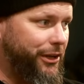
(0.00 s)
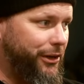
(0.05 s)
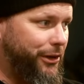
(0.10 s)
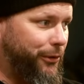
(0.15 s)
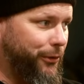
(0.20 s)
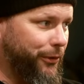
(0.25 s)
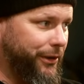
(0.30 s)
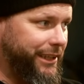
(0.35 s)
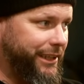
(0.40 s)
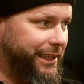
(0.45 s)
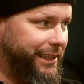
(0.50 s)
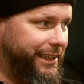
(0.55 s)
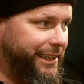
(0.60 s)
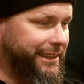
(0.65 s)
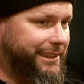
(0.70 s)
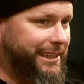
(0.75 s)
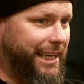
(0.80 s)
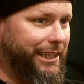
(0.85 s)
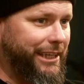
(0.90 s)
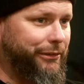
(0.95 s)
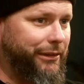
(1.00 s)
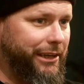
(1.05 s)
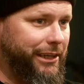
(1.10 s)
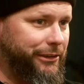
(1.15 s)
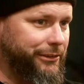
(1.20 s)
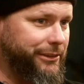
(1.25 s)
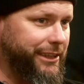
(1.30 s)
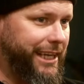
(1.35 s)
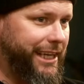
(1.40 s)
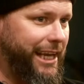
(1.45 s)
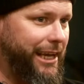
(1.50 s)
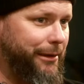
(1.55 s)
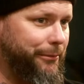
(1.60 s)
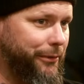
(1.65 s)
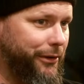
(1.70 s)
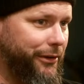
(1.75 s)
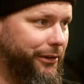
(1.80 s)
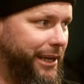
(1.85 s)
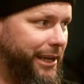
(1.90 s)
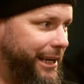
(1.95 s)
Or did this guy know how to use a
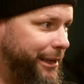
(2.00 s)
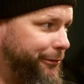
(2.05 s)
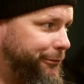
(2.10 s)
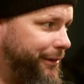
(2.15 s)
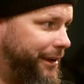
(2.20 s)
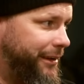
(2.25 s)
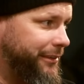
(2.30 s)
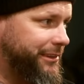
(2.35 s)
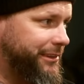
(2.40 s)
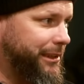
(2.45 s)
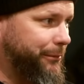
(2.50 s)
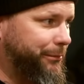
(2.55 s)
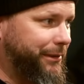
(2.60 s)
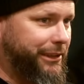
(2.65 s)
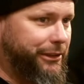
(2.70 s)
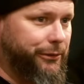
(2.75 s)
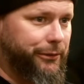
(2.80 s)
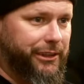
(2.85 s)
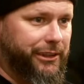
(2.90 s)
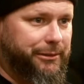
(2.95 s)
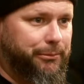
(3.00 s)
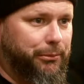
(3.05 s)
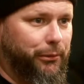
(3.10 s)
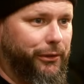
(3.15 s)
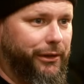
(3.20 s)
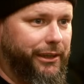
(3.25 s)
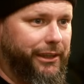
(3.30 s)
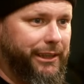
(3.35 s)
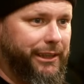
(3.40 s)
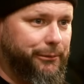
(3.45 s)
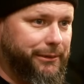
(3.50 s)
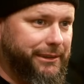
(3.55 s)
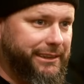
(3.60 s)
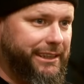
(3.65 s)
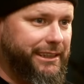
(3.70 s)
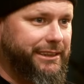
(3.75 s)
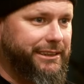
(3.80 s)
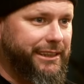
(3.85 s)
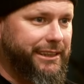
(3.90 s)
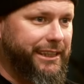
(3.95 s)
camera and he found something to exploit that was
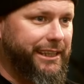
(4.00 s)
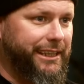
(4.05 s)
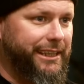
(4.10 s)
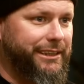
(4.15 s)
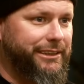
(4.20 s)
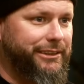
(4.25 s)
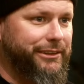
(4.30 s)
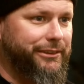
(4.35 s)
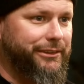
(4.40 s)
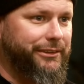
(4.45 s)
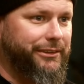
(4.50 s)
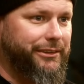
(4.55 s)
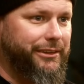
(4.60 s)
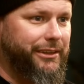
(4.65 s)
easy to get into?